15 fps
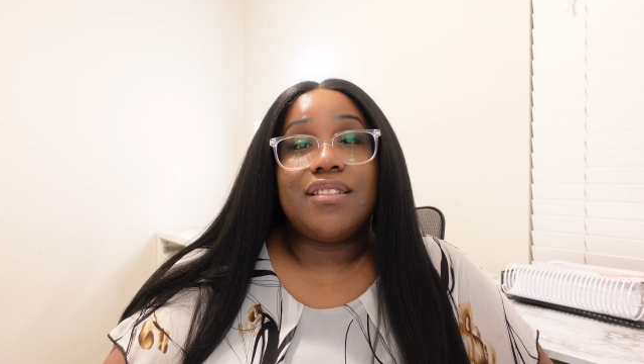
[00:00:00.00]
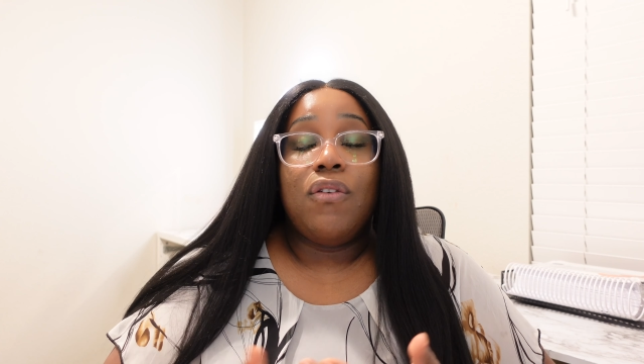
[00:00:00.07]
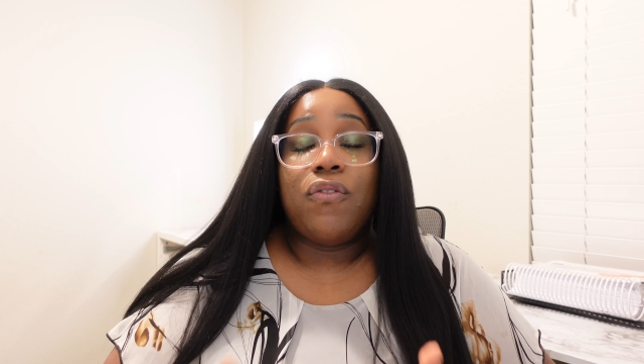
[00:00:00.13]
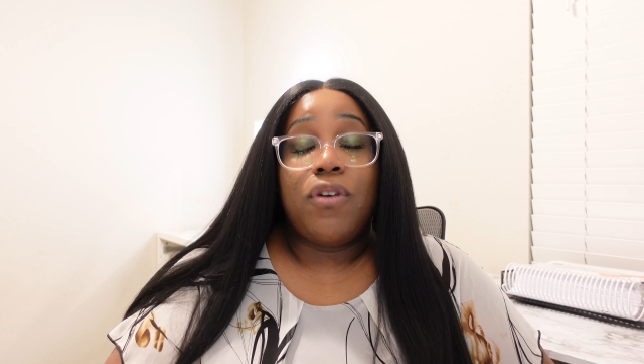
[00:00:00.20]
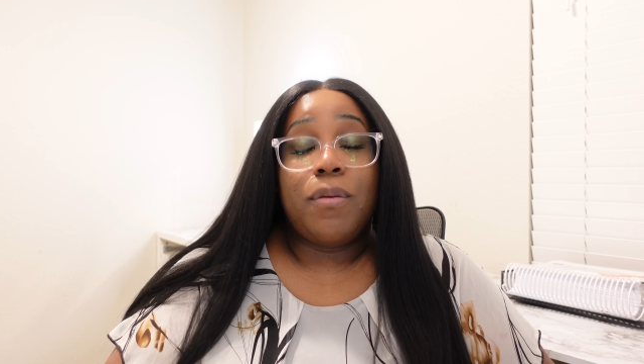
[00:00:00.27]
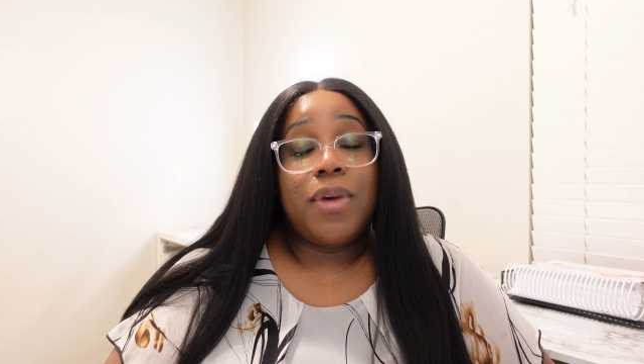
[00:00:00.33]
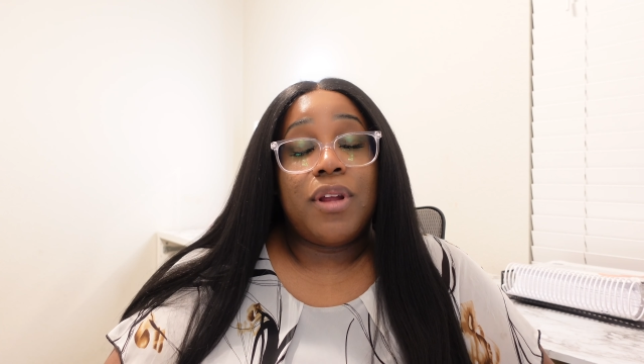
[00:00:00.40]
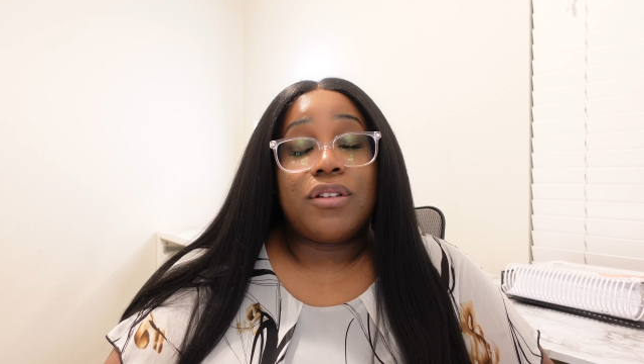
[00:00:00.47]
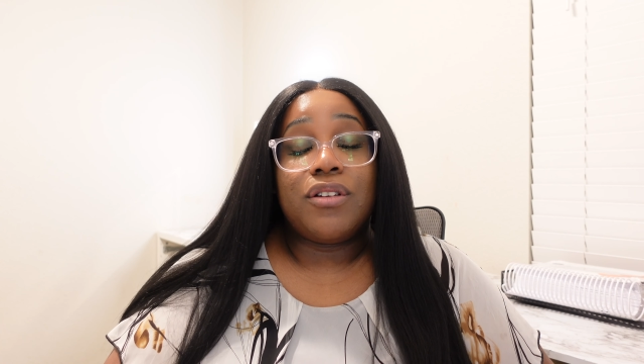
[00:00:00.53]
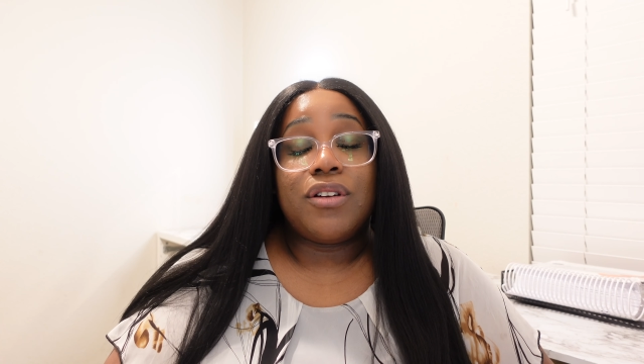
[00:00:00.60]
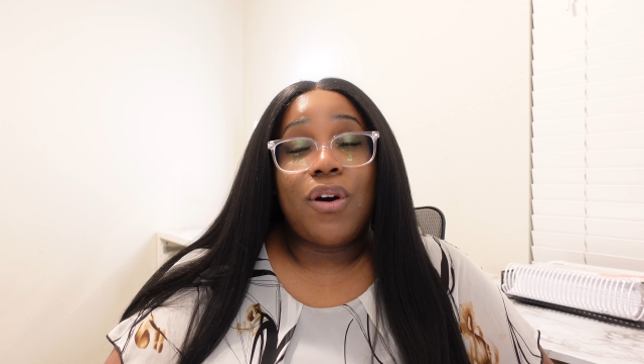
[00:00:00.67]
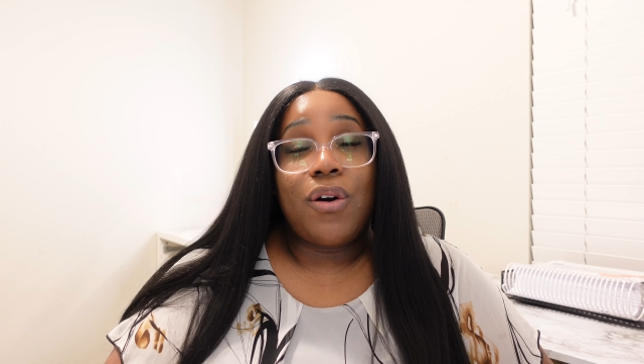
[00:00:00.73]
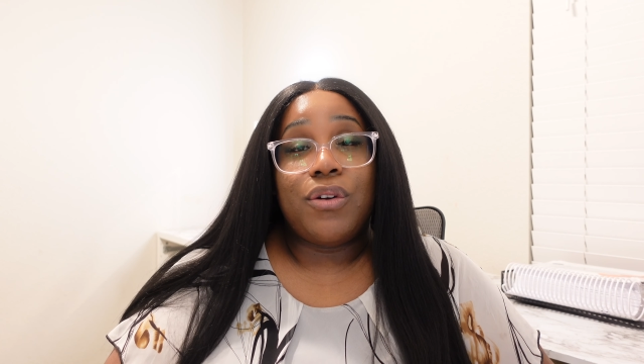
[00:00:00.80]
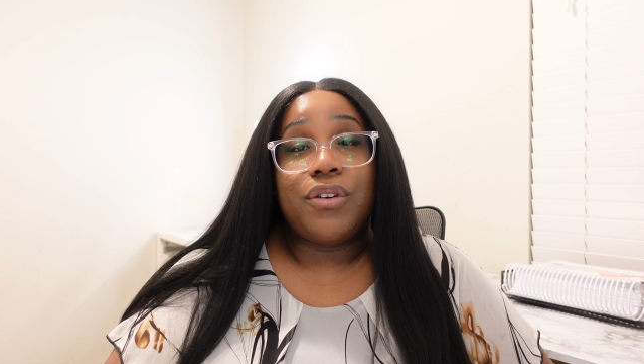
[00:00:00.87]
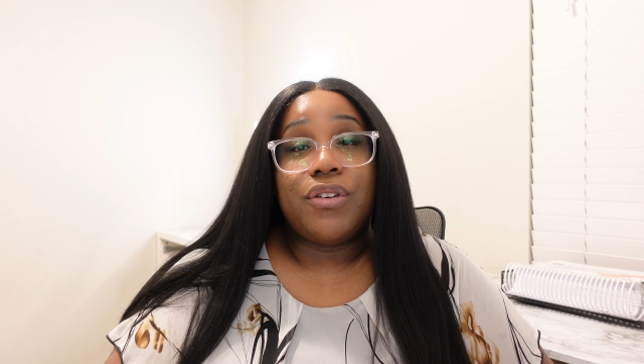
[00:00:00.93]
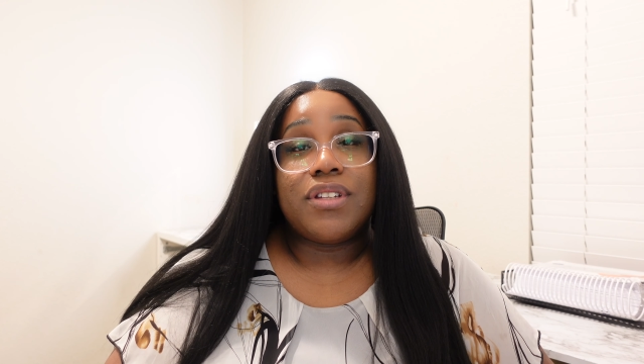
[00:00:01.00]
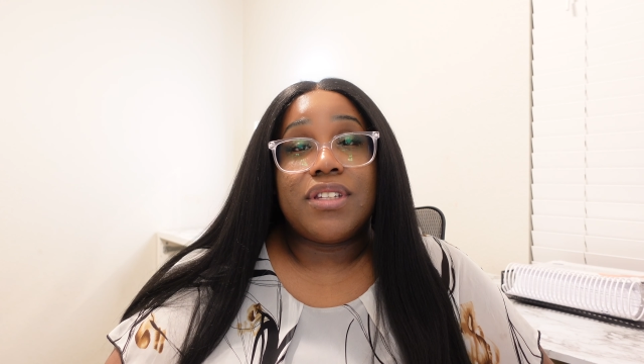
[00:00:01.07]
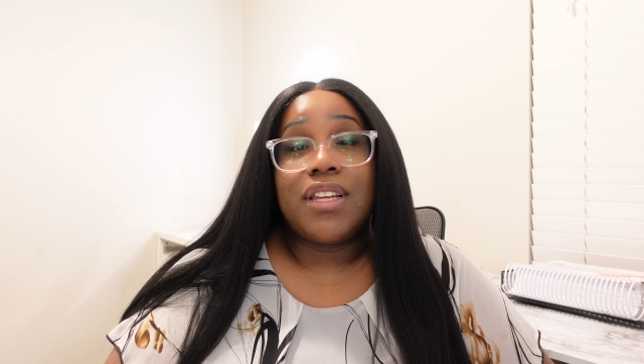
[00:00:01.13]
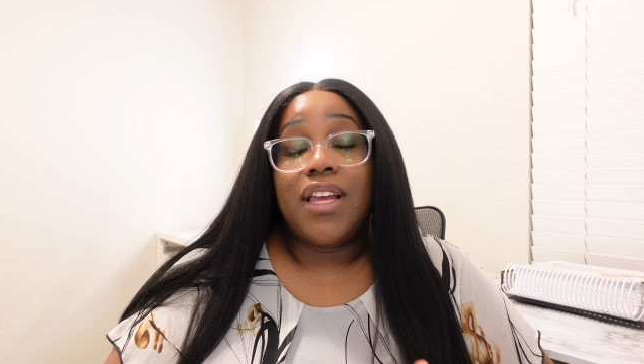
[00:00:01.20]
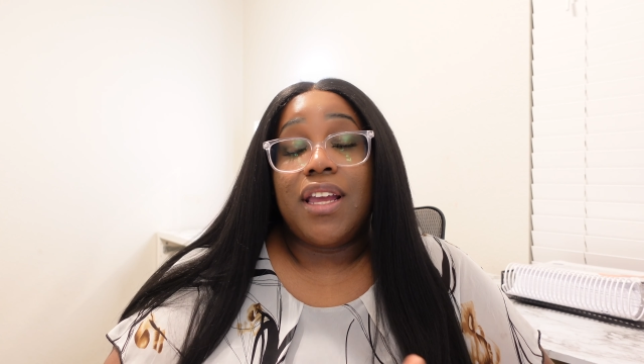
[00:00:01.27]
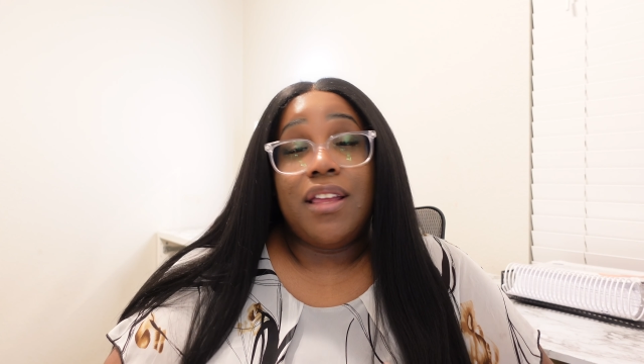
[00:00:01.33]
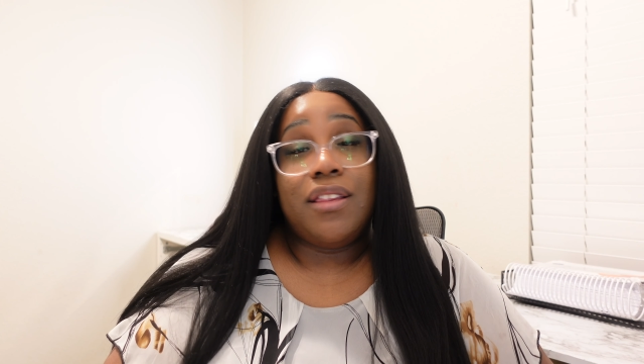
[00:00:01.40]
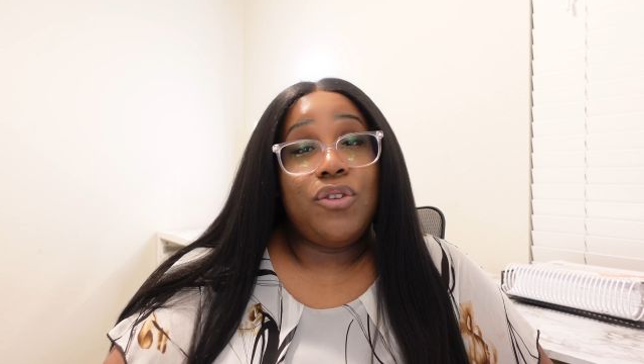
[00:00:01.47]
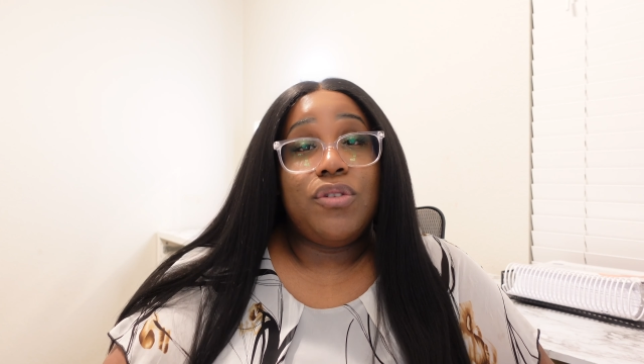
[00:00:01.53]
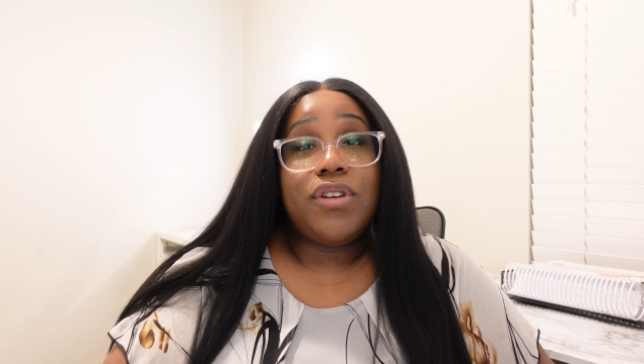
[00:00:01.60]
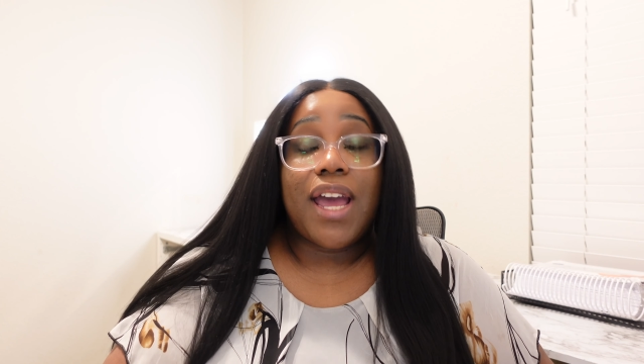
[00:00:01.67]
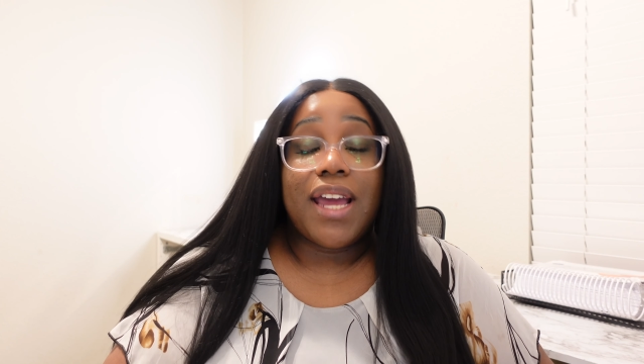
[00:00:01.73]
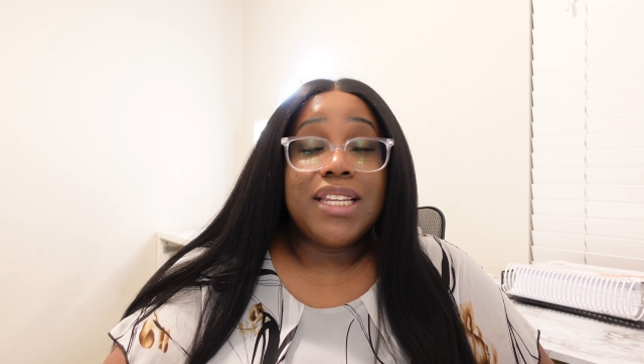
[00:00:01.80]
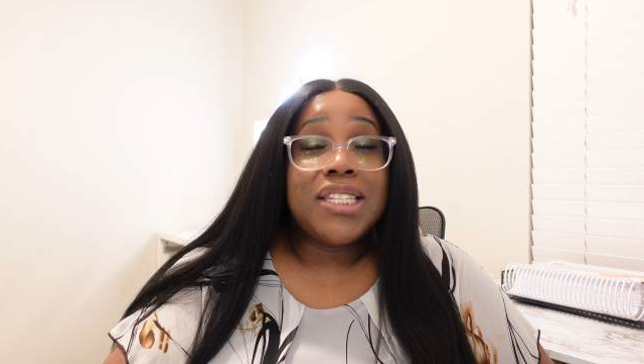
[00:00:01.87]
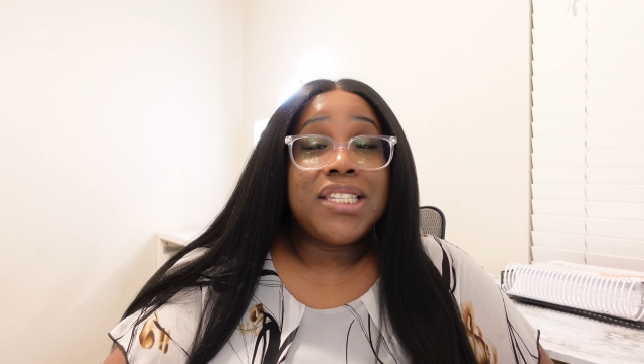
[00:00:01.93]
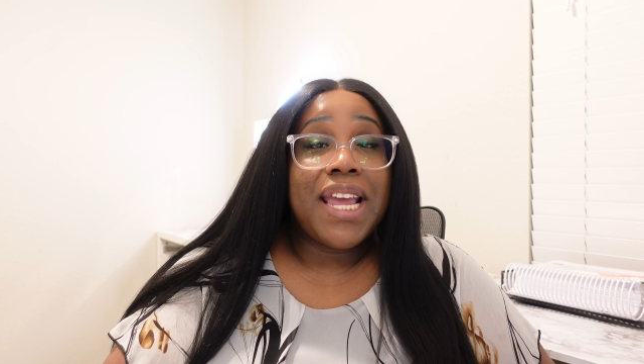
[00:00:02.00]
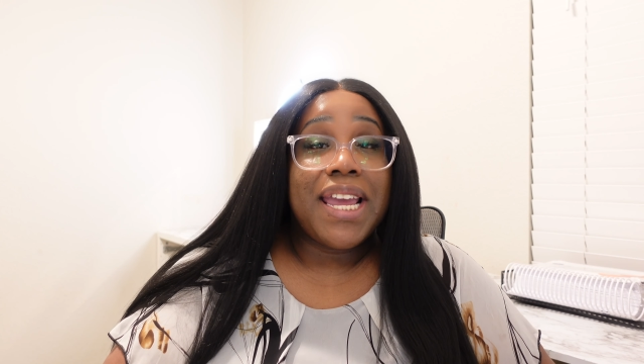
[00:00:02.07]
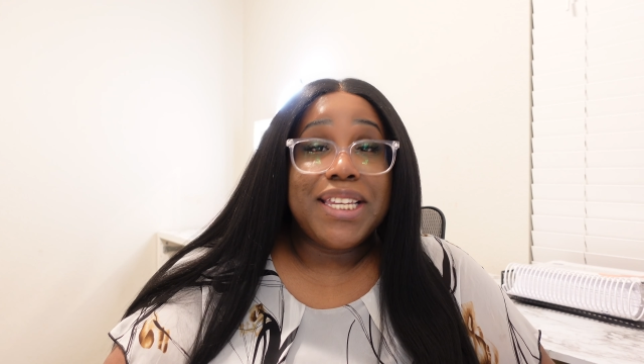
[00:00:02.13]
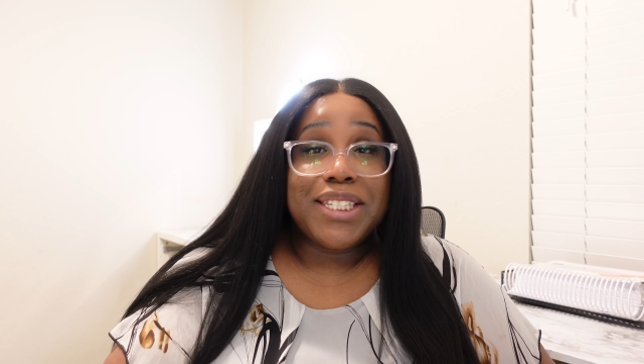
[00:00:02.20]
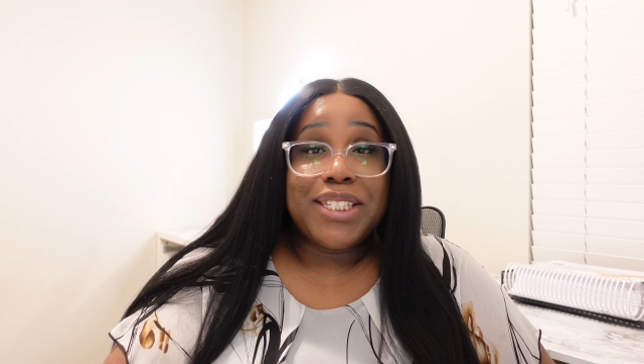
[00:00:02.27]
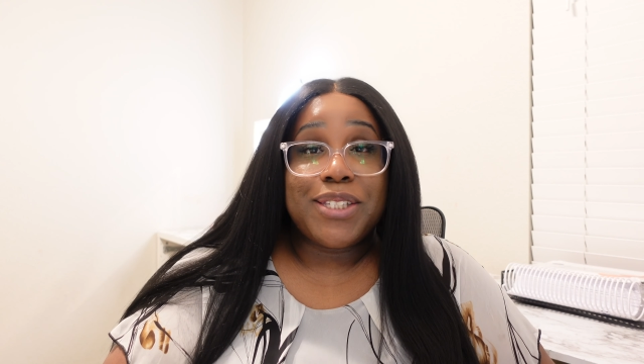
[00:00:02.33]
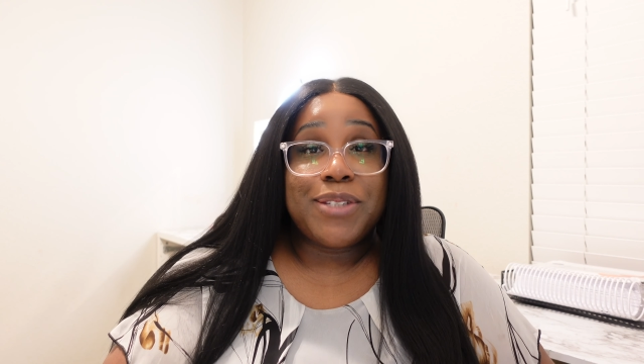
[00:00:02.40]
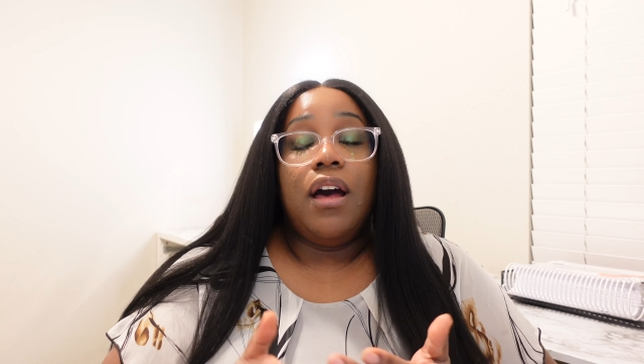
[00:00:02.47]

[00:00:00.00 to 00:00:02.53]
for medical coders in the United States.